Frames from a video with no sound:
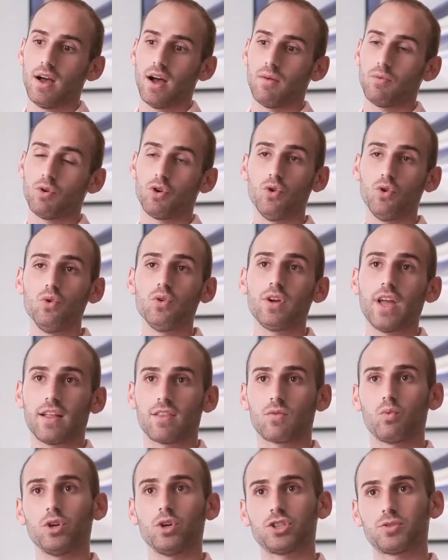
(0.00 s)
who
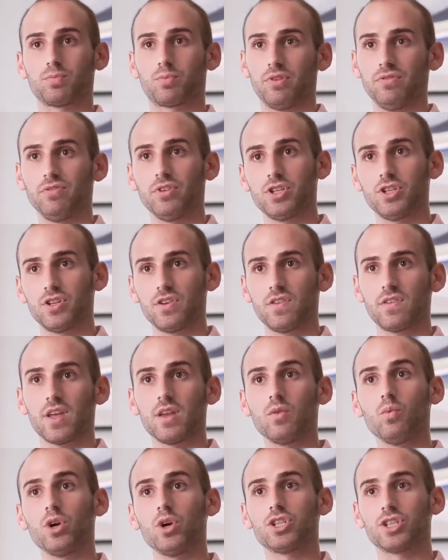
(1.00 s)
gets which privileges
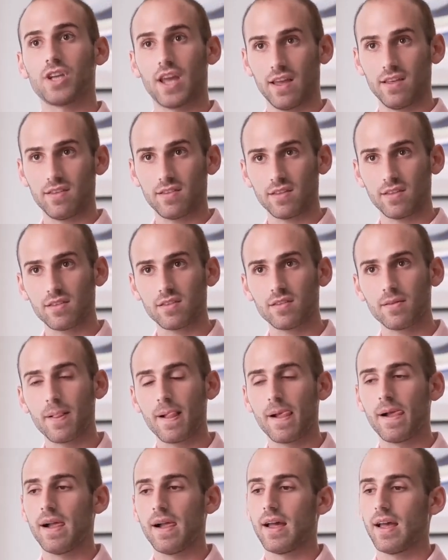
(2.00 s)
in which cases.
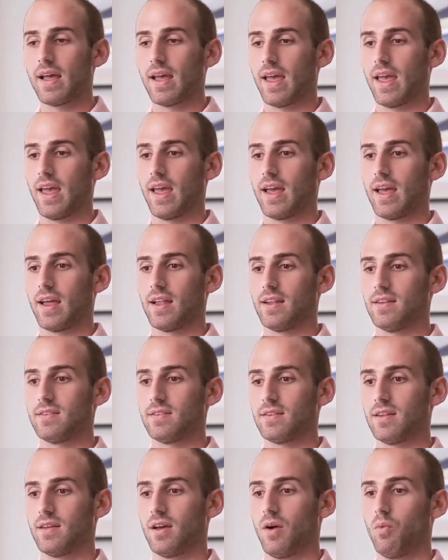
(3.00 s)

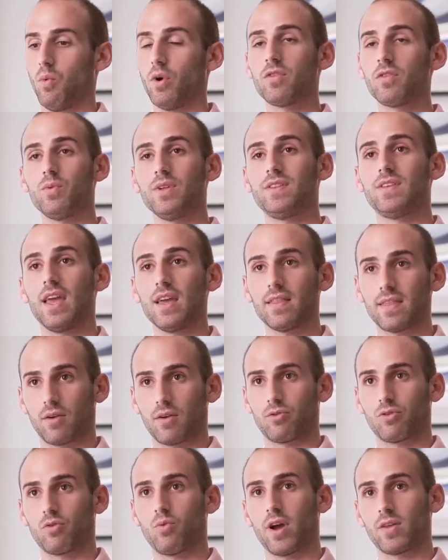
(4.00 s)
And once we take
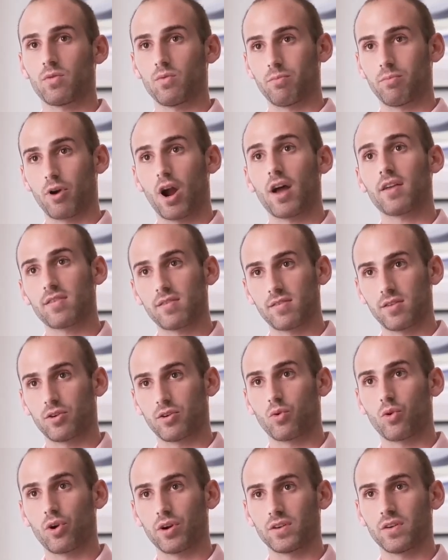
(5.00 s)
that request, we process
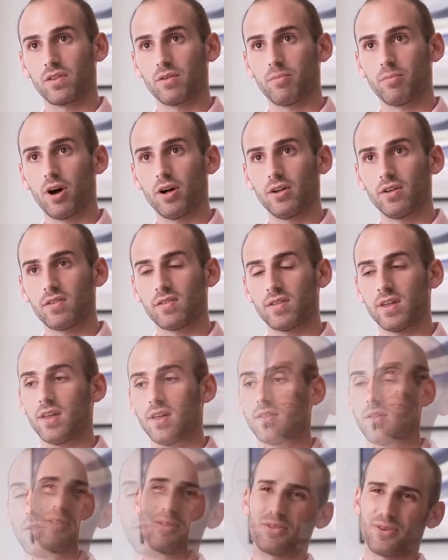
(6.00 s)
it according to the
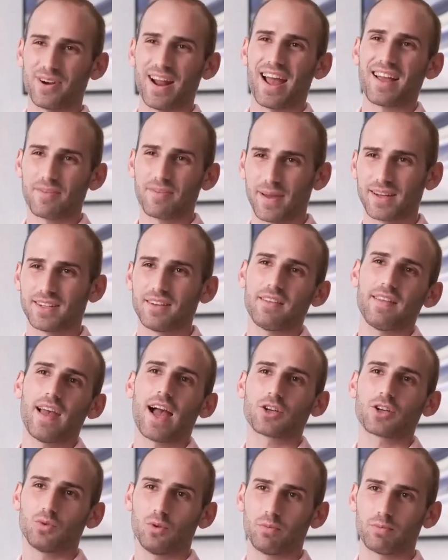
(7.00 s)
policy. The third aspect is the
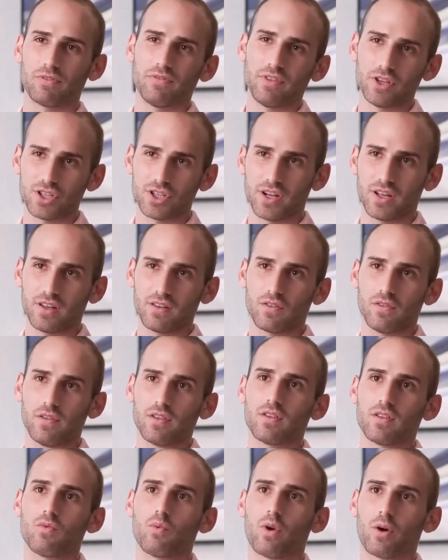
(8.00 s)
actual provisioning. So
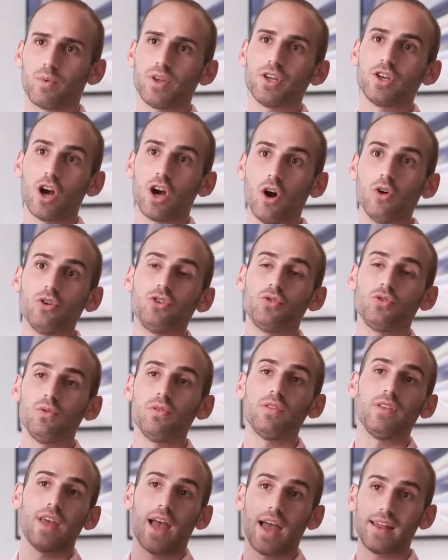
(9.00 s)
this is where we go
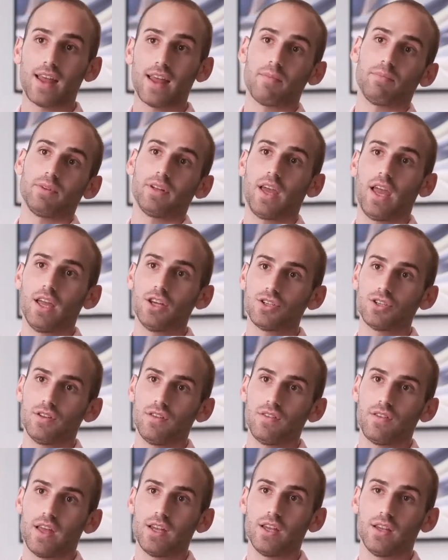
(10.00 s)
to the end
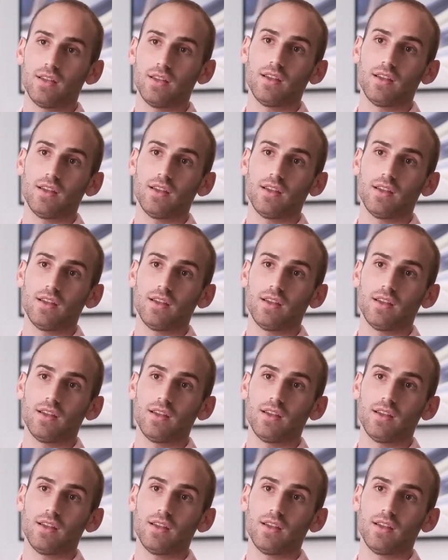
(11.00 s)
applications and